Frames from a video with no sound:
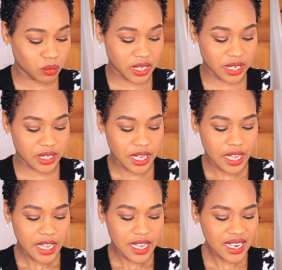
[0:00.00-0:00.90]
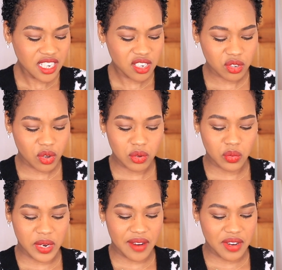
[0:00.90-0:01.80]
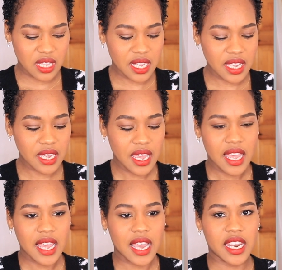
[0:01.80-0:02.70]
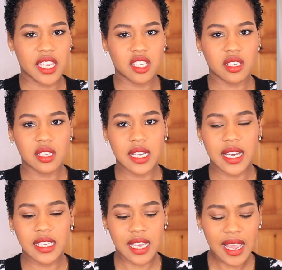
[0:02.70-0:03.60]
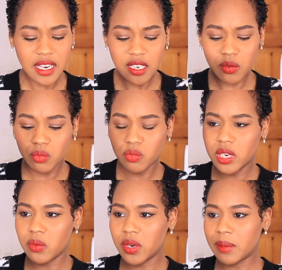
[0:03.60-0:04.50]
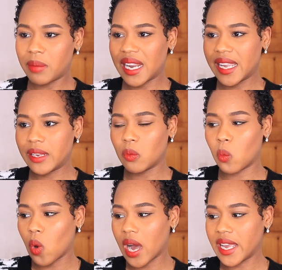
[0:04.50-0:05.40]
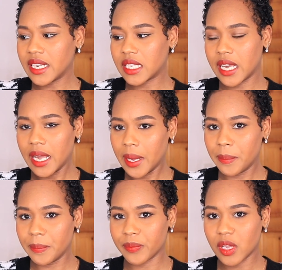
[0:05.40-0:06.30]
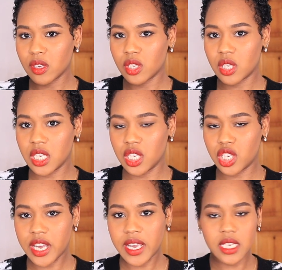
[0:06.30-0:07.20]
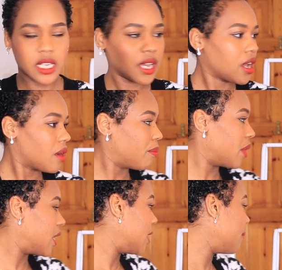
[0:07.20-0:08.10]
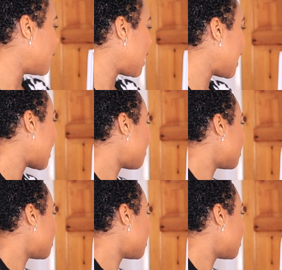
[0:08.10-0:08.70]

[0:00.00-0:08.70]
because it literally just goes with everything, and it's just nice. I actually really want a plain white t-shirt, but I have